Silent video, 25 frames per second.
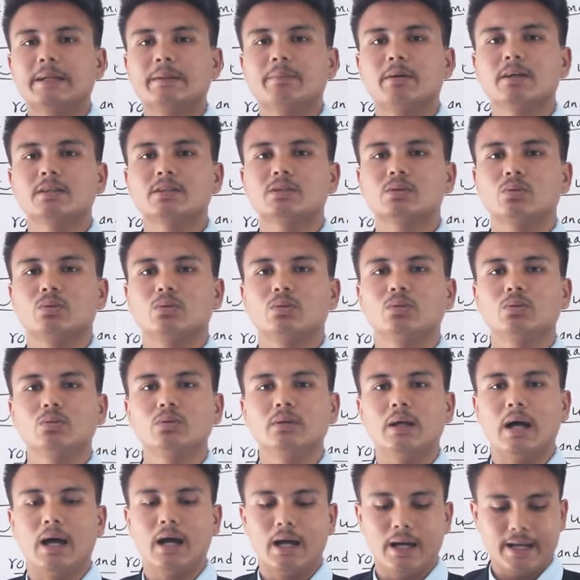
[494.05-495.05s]
give us
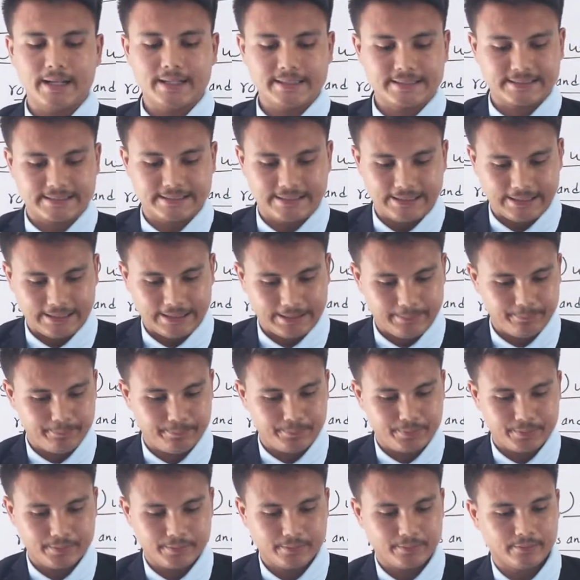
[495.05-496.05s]
wool are
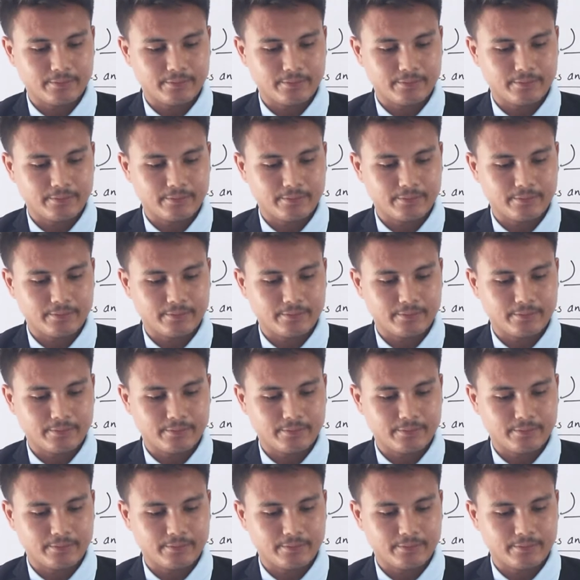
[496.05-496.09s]
sheep